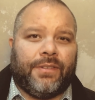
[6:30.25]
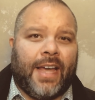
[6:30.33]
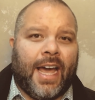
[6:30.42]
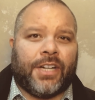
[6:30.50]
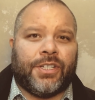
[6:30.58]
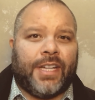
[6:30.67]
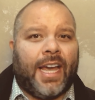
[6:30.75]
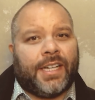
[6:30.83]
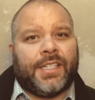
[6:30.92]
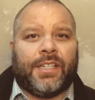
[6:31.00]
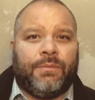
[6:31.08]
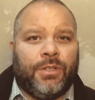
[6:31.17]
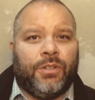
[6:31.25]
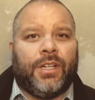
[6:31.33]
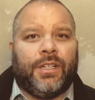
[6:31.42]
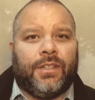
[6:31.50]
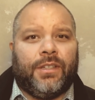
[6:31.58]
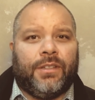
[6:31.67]
They actually
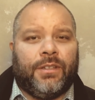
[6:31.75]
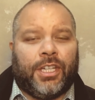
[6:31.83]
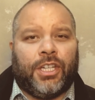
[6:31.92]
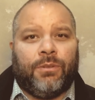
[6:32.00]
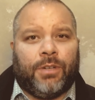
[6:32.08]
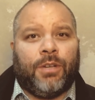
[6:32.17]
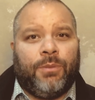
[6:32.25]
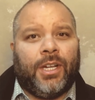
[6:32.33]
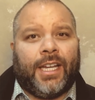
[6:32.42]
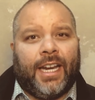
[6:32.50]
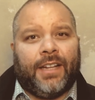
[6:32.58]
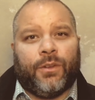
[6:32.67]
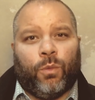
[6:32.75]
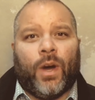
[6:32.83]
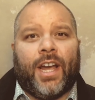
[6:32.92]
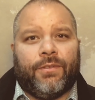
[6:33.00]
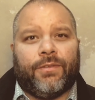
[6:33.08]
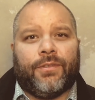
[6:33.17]
excommunicated the
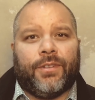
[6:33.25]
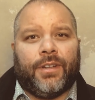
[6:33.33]
wife,